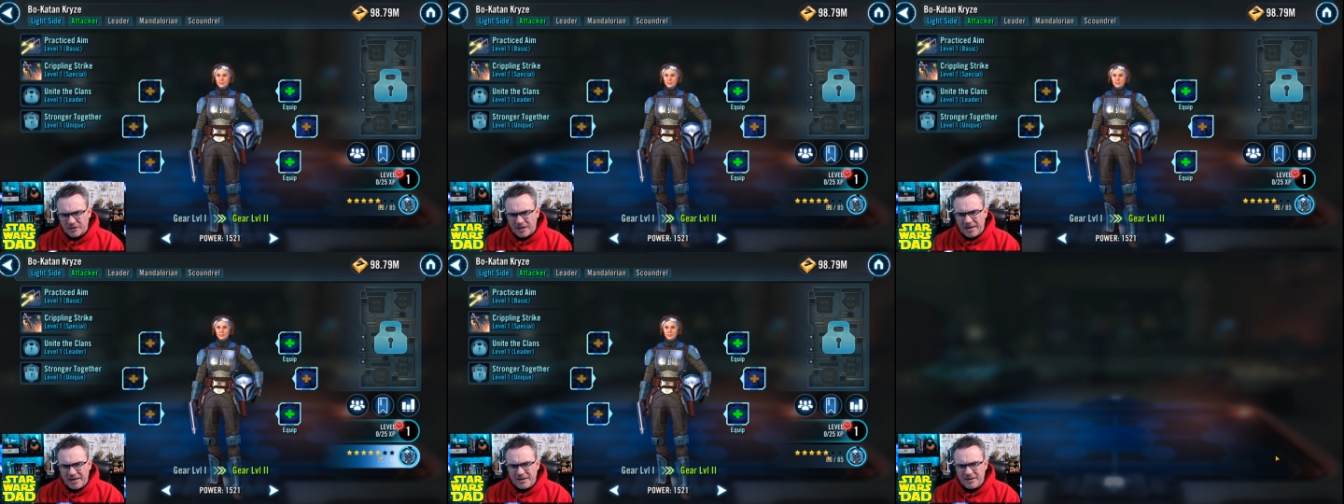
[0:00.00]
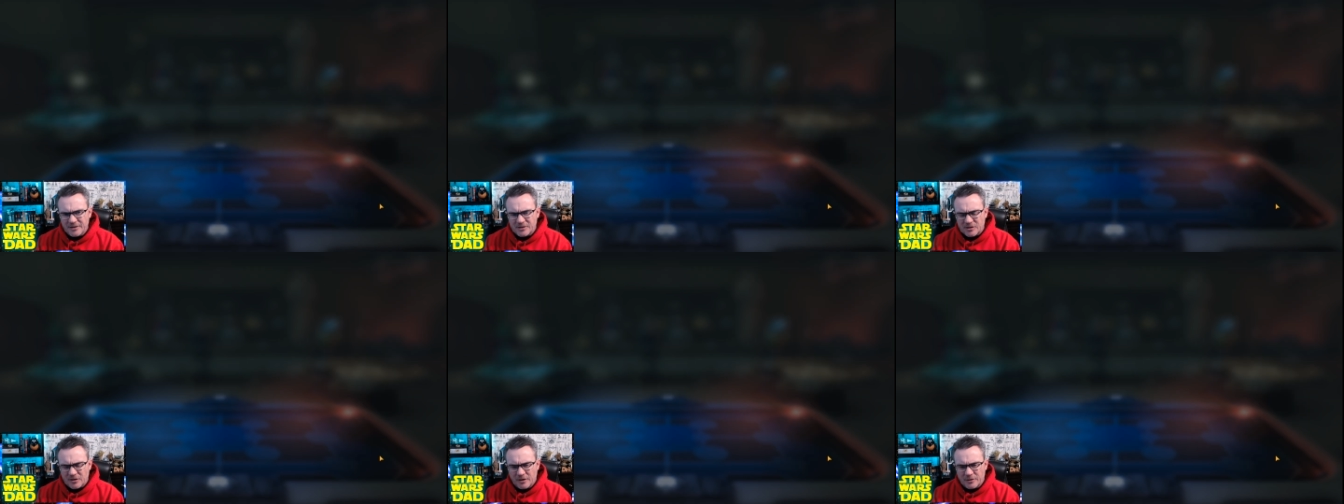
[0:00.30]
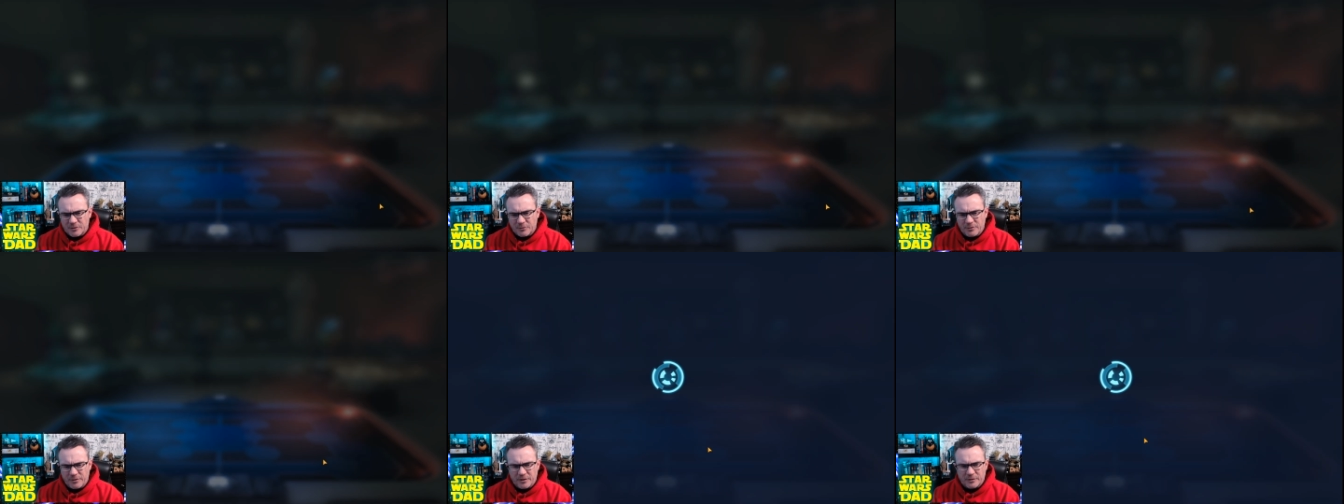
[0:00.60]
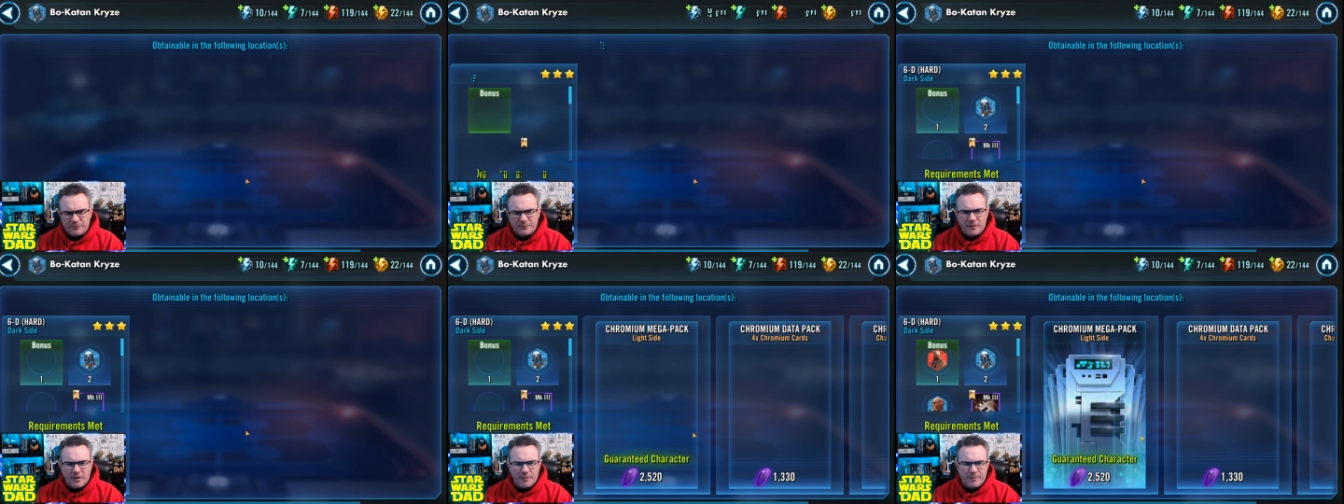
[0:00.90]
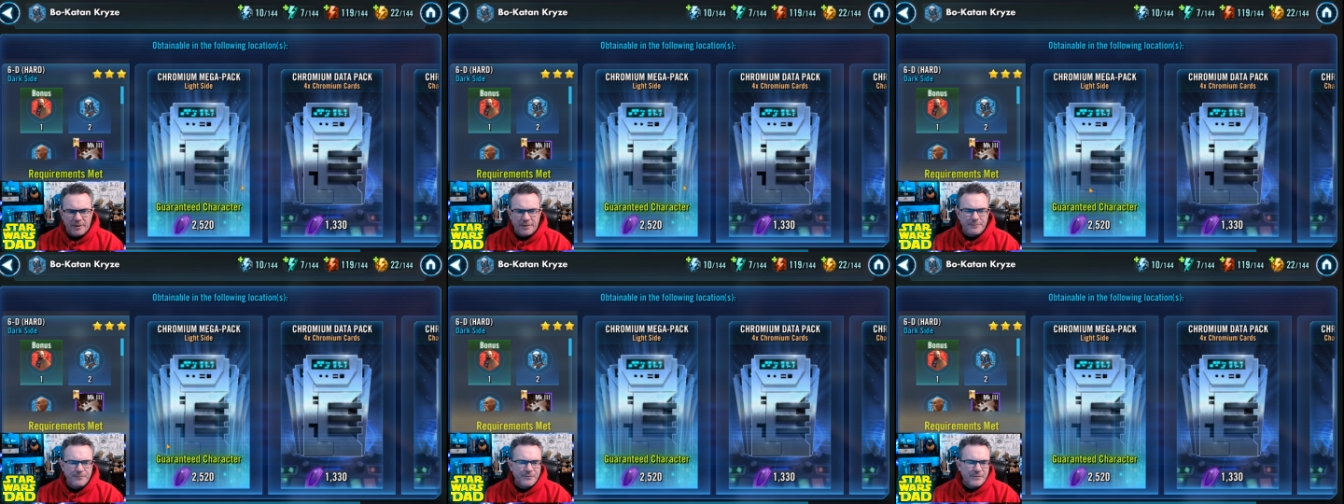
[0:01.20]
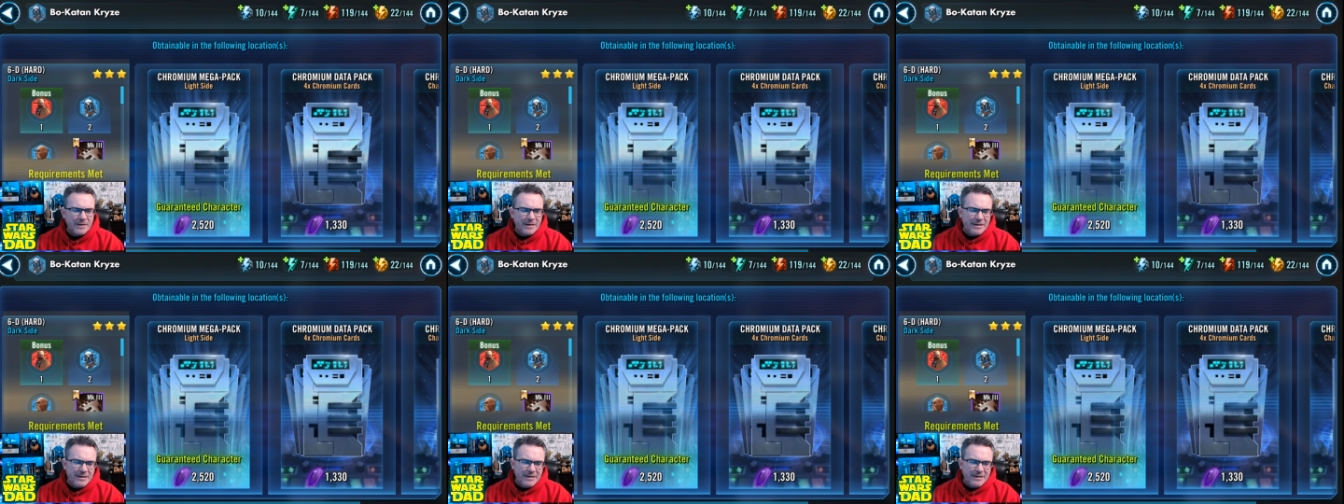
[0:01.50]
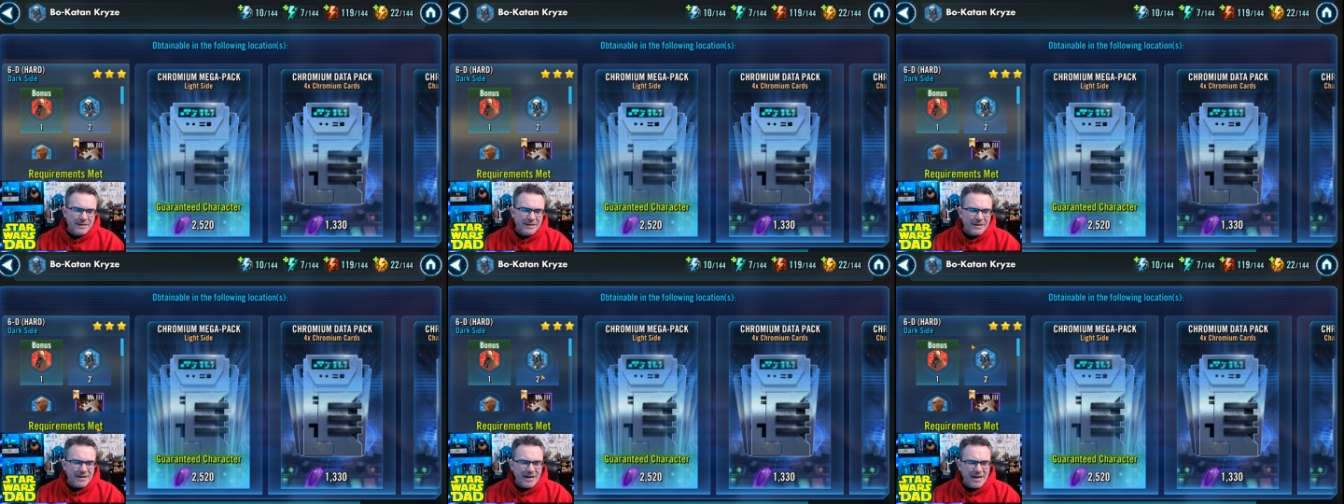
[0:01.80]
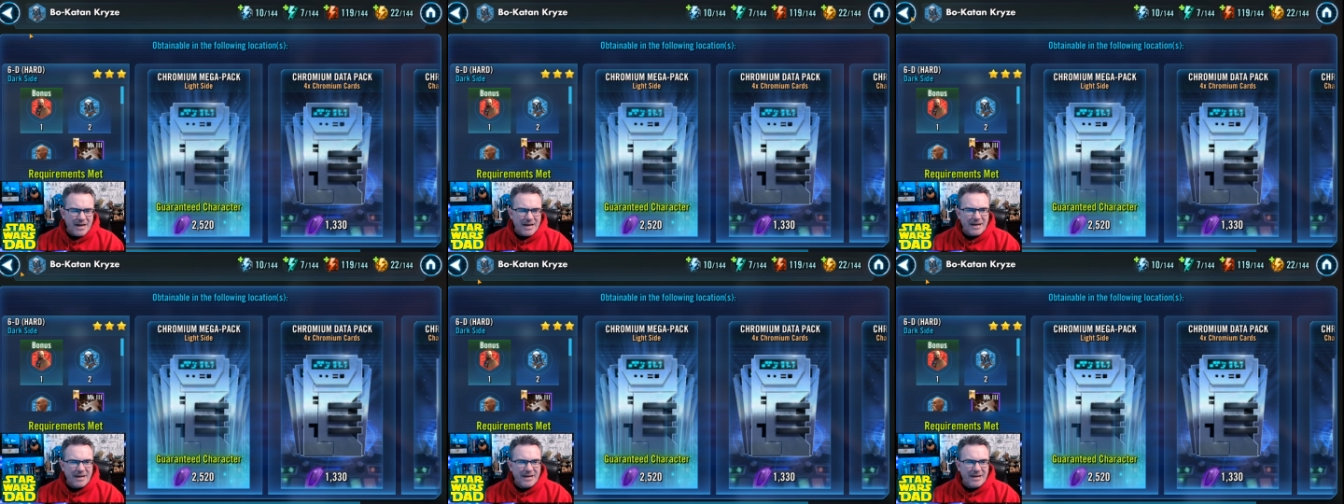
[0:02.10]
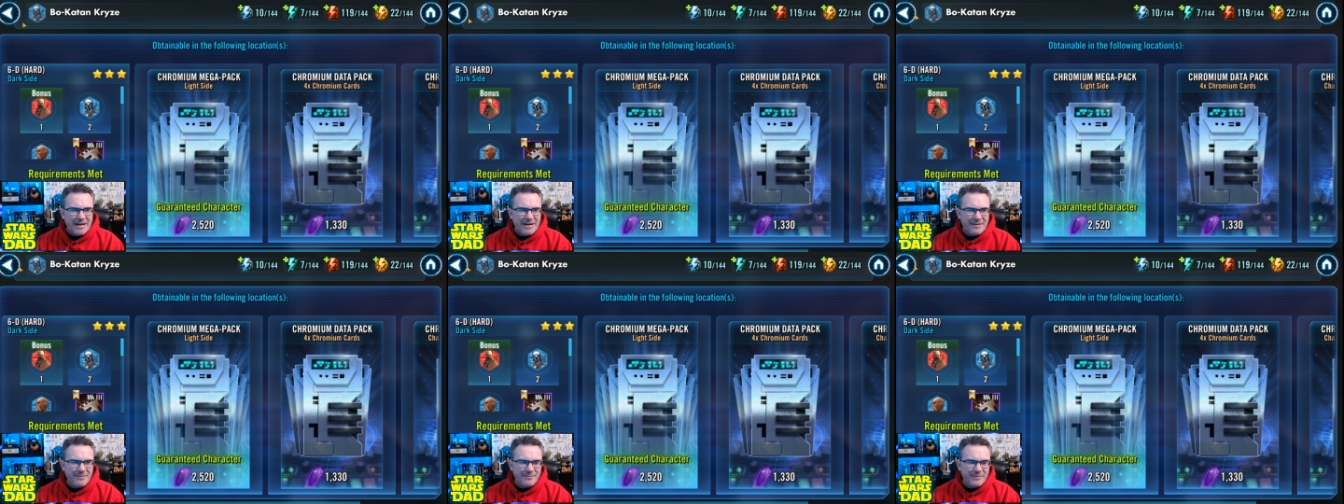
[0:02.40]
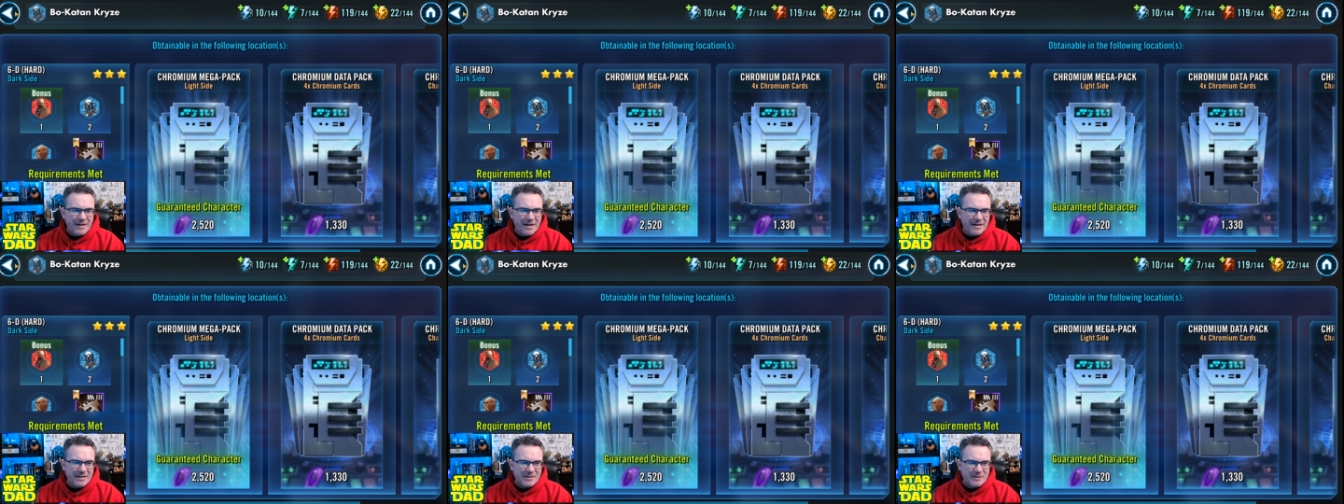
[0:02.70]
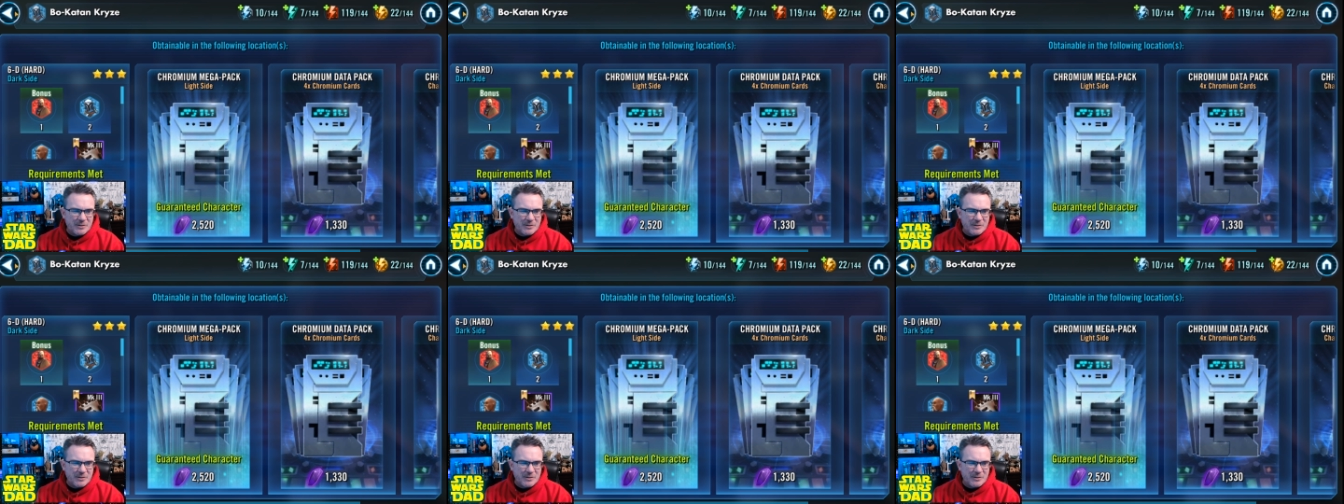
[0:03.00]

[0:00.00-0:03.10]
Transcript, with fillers: I need to start doing this farming. I'm not.